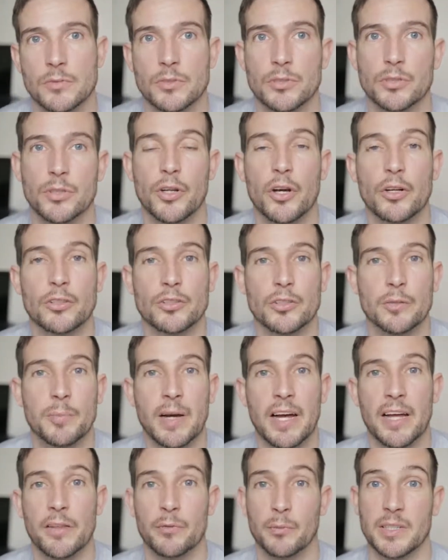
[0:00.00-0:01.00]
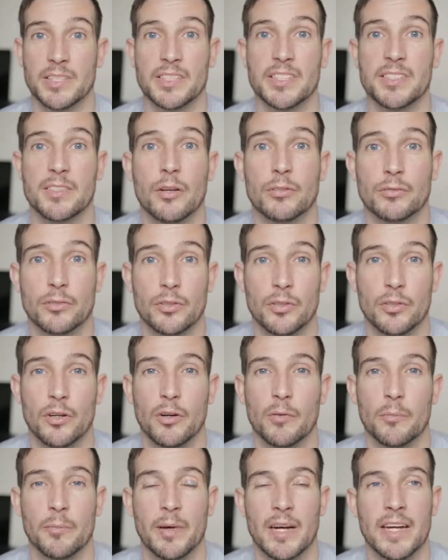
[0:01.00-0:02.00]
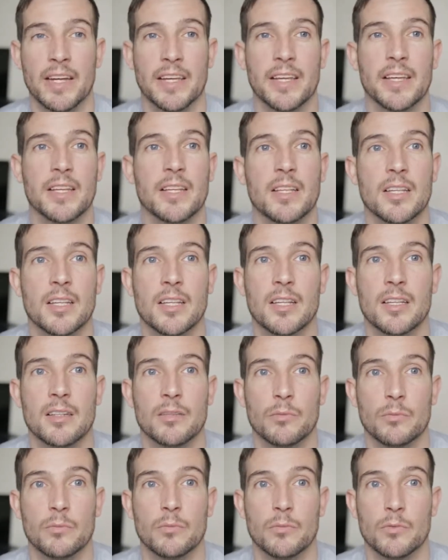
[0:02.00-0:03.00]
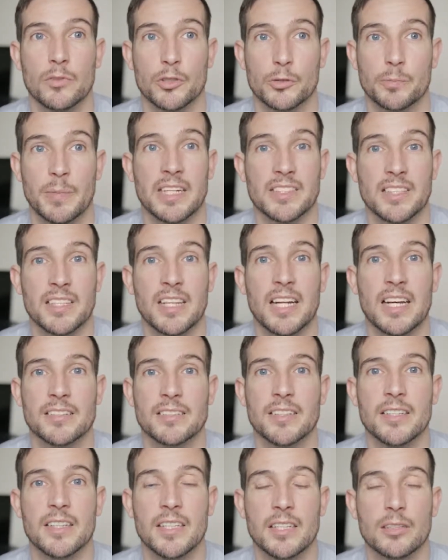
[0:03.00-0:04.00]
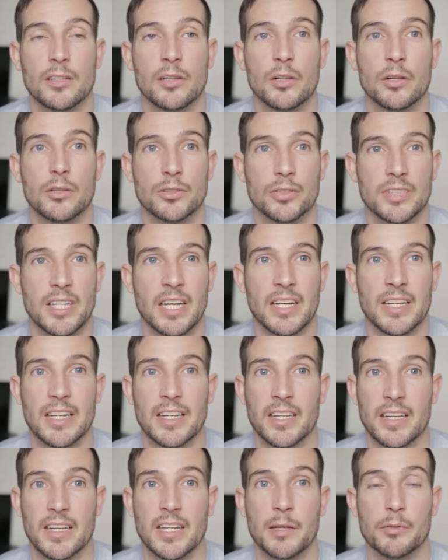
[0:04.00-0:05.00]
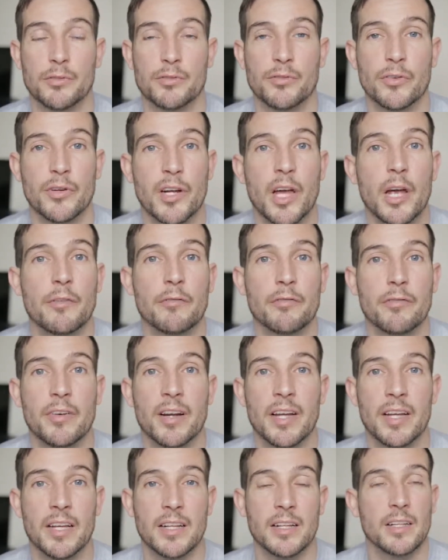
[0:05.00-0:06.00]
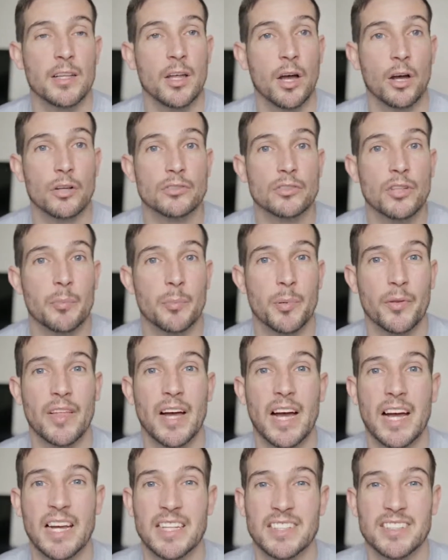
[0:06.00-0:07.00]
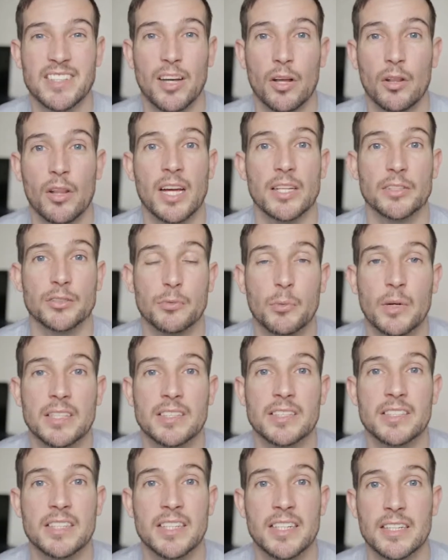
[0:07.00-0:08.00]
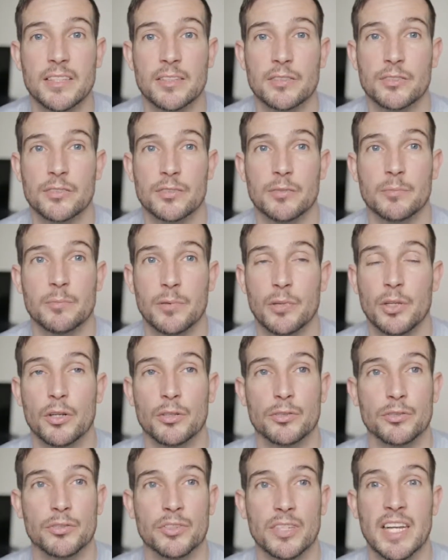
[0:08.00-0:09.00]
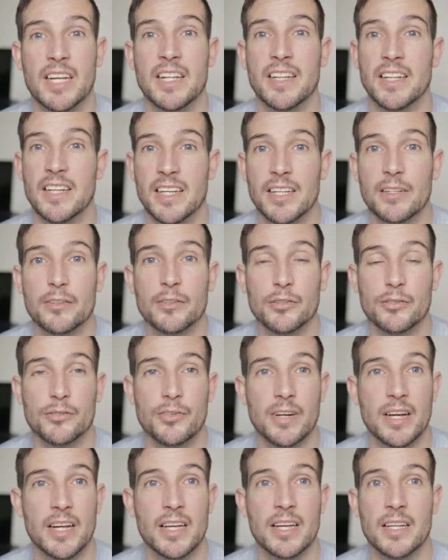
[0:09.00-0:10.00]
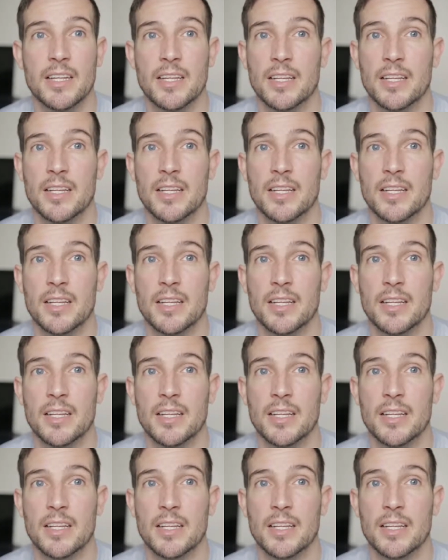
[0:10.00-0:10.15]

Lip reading: So Dr. Path, which he's also known by, specialised in this closure technique, and he was renowned for it. On top of that, he's got like 20 years plus in the industry